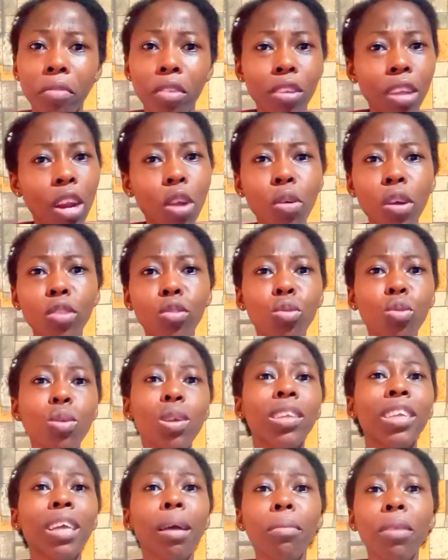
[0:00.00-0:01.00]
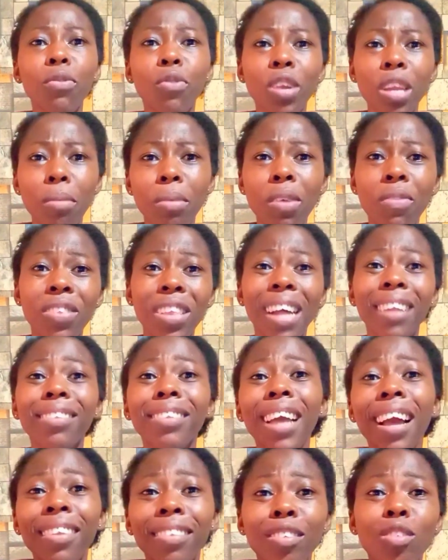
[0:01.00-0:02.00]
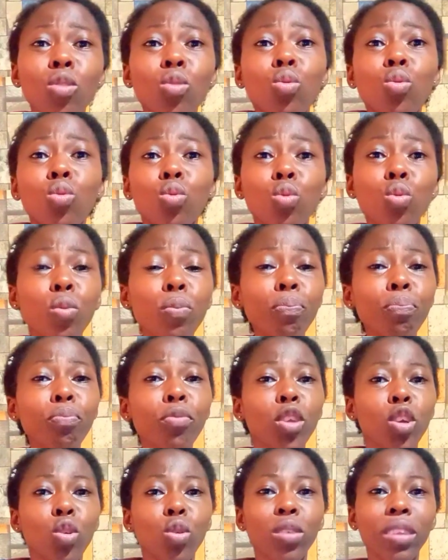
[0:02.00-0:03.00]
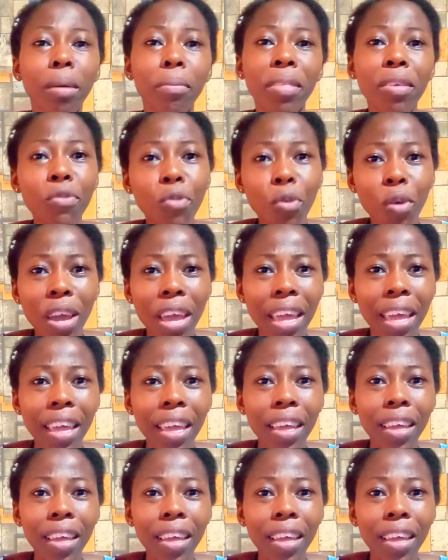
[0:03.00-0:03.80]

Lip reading: You're not going to do it shabby for them. If the auntie asking you to do something for her,